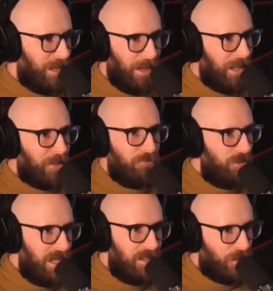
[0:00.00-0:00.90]
it can
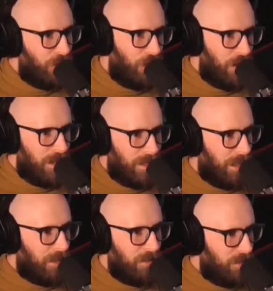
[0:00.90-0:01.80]
read the corners and
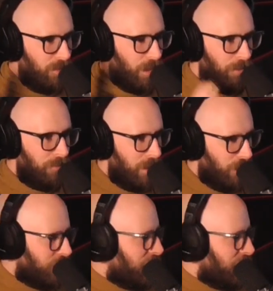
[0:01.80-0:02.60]
it can do, you know, read all the